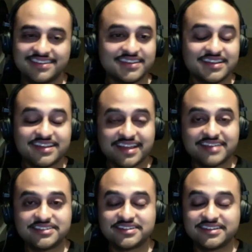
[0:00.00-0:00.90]

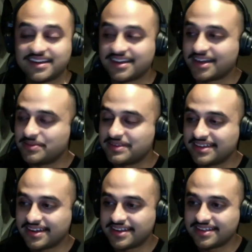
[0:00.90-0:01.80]
Yeah, dude. I mean,
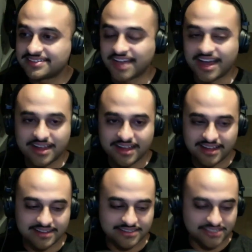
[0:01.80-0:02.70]

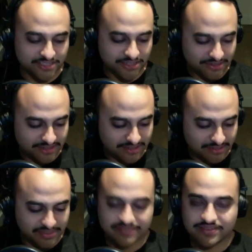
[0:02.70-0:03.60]
so
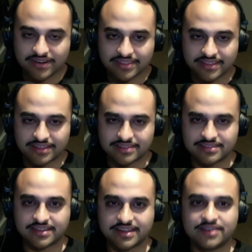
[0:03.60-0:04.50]
Dakota Beaver, I think, the brother, is
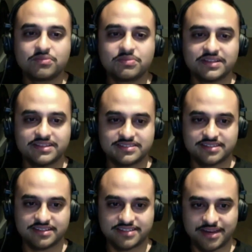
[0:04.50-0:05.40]
the guy who plays
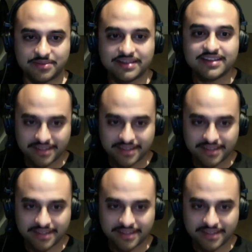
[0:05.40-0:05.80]
Tava.